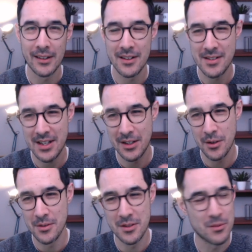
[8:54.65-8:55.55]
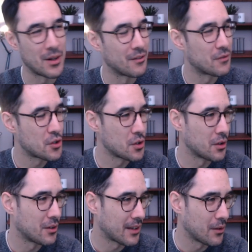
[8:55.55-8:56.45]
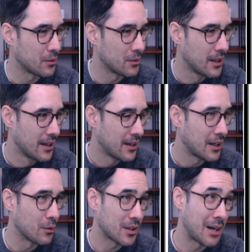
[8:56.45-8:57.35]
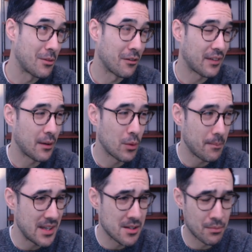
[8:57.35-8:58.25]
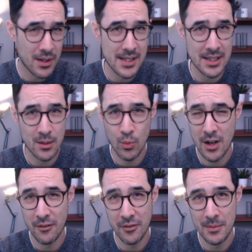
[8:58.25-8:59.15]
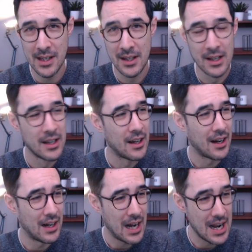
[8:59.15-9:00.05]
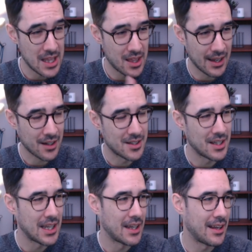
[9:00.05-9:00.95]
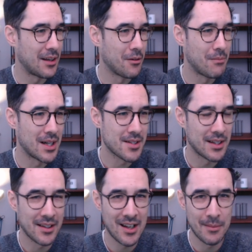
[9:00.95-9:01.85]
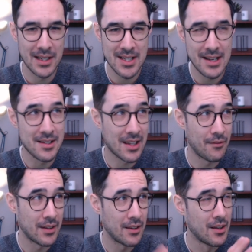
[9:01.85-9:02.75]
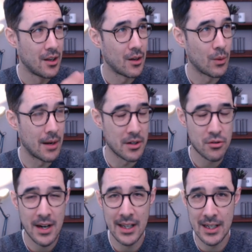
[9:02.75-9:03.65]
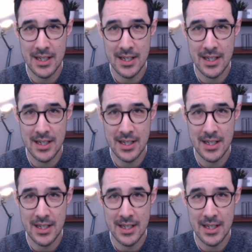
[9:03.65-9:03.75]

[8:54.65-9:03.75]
Because he knows as well for sure that it will it will come off. And it wouldn't be surprising as well for me, uh, I think, to hear Elon Musk in the coming days, given where we're trading in